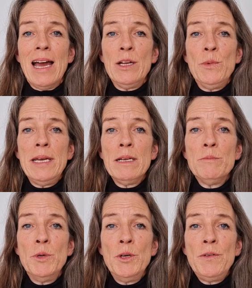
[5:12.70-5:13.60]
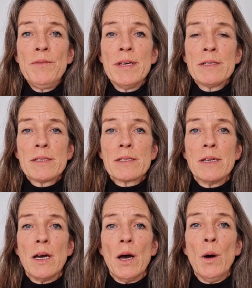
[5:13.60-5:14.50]
And we can move this
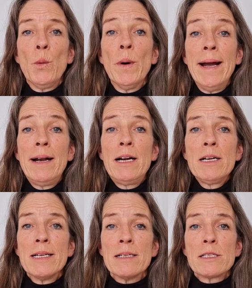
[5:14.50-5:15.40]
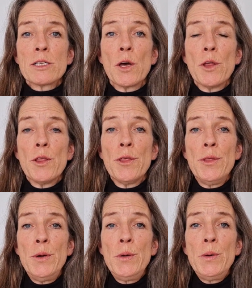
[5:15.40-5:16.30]
awareness
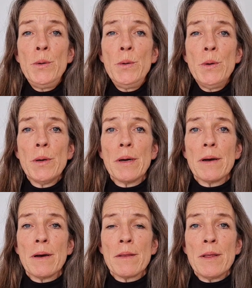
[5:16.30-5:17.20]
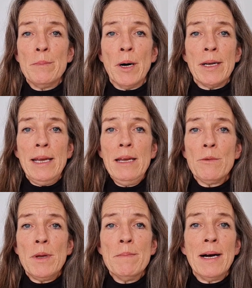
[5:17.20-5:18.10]
through the body.
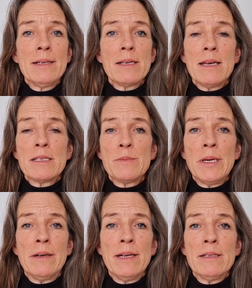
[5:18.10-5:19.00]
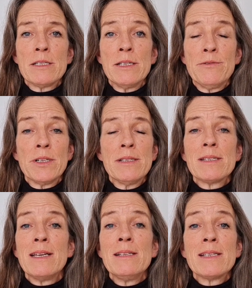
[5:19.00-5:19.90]
We might experience different
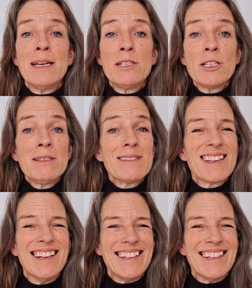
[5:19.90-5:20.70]
sensations.